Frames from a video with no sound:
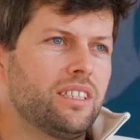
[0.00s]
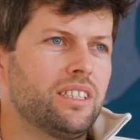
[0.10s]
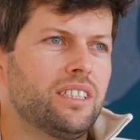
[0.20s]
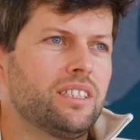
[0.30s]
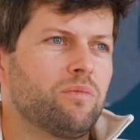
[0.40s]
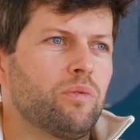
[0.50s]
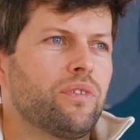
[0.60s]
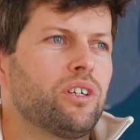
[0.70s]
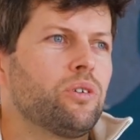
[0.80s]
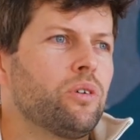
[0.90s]
And we were
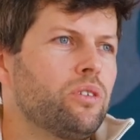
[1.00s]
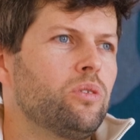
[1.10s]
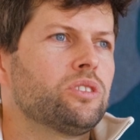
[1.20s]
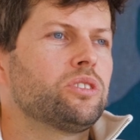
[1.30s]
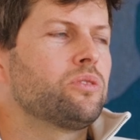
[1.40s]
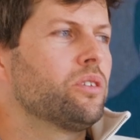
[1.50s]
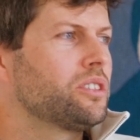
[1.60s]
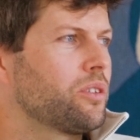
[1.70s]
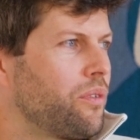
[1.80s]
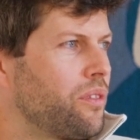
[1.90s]
very early also in
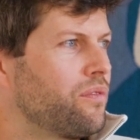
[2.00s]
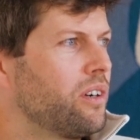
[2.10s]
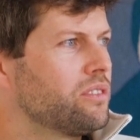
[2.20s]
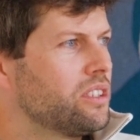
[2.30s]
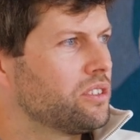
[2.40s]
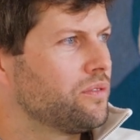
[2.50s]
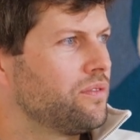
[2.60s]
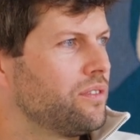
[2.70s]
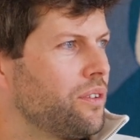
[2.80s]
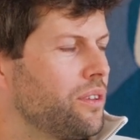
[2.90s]
contact with the founders of
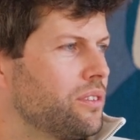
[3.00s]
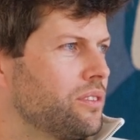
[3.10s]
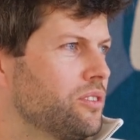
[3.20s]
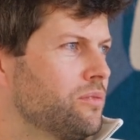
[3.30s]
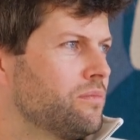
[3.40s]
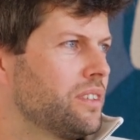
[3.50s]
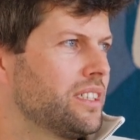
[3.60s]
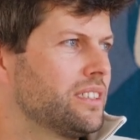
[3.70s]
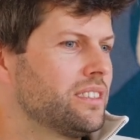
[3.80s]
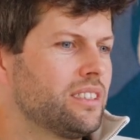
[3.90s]
Ethereum
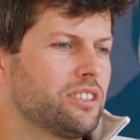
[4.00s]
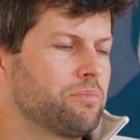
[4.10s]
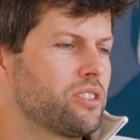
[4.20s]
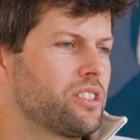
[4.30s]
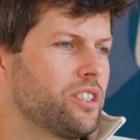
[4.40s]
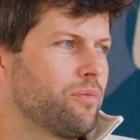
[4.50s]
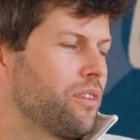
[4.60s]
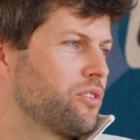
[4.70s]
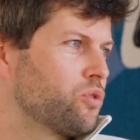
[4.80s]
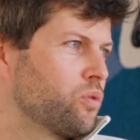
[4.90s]
and especially
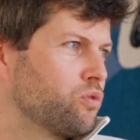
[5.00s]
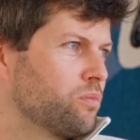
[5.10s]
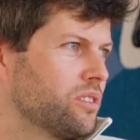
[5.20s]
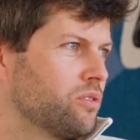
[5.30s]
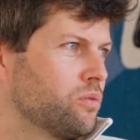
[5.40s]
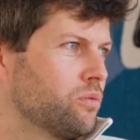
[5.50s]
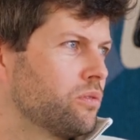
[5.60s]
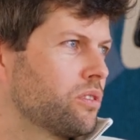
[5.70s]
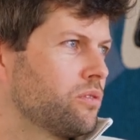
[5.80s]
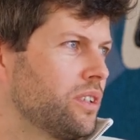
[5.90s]
with Joe Lubin,
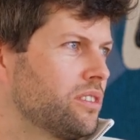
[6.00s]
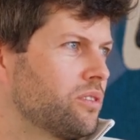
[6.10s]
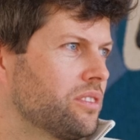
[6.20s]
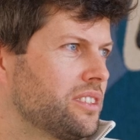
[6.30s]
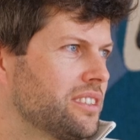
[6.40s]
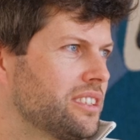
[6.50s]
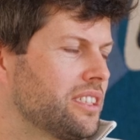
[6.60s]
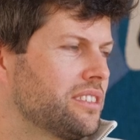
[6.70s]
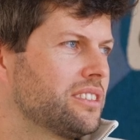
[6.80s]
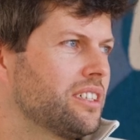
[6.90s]
who created ConsenSys
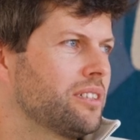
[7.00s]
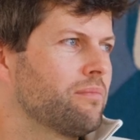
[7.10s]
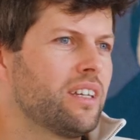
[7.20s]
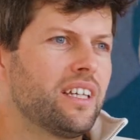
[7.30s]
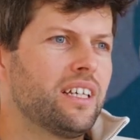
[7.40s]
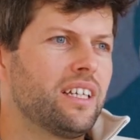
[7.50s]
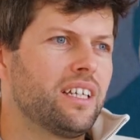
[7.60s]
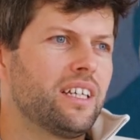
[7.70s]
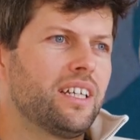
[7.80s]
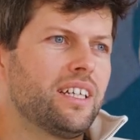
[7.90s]
at the time.
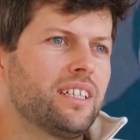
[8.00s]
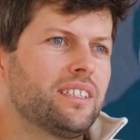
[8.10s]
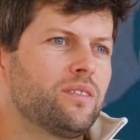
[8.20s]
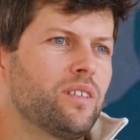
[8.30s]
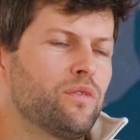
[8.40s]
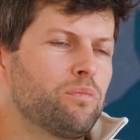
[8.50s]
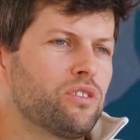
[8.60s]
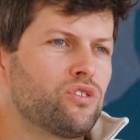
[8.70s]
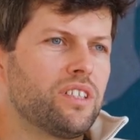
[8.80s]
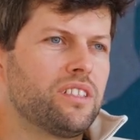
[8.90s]
And yeah, we
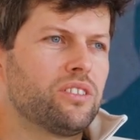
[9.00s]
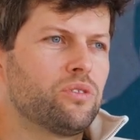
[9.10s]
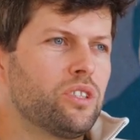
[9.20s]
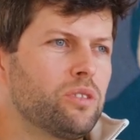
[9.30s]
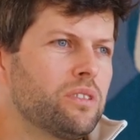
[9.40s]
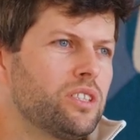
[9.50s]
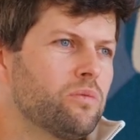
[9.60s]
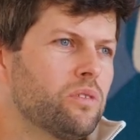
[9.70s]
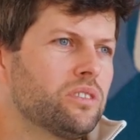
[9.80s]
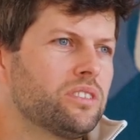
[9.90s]
pitched the idea to him and he
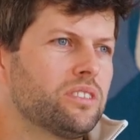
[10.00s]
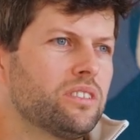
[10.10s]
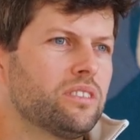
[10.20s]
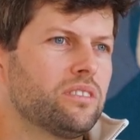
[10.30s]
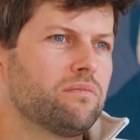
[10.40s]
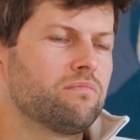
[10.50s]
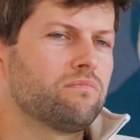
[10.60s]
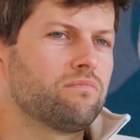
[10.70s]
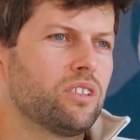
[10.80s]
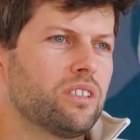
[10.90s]
was, uh,
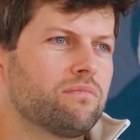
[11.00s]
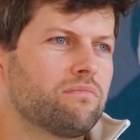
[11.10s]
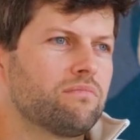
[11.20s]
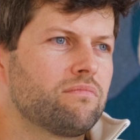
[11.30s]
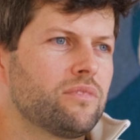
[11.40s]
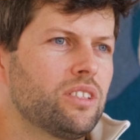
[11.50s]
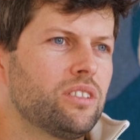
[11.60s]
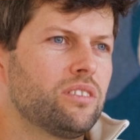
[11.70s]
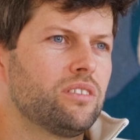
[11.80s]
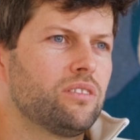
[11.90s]
yeah,
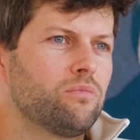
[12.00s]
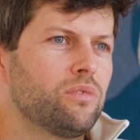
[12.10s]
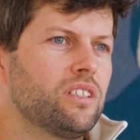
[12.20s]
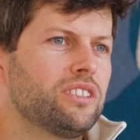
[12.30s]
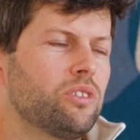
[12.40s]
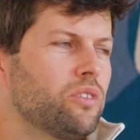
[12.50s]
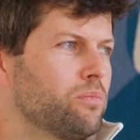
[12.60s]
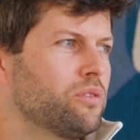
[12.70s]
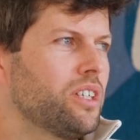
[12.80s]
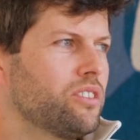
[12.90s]
he really saw the
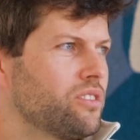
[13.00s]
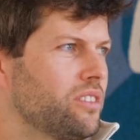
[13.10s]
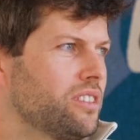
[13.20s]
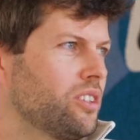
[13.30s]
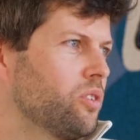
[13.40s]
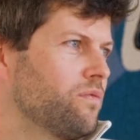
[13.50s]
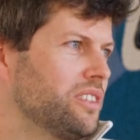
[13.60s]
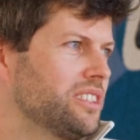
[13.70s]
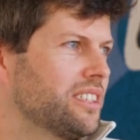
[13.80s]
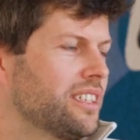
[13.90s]
potential and he
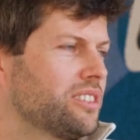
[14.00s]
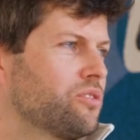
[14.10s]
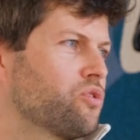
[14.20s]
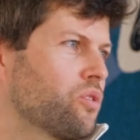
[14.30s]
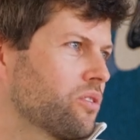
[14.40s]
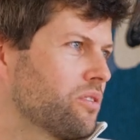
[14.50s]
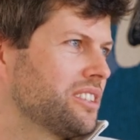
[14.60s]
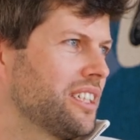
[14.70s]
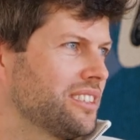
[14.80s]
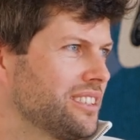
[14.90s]
convinced us to join
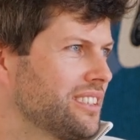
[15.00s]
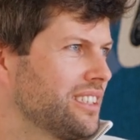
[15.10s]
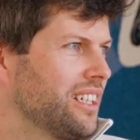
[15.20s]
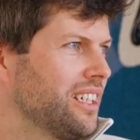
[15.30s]
ConsenSys.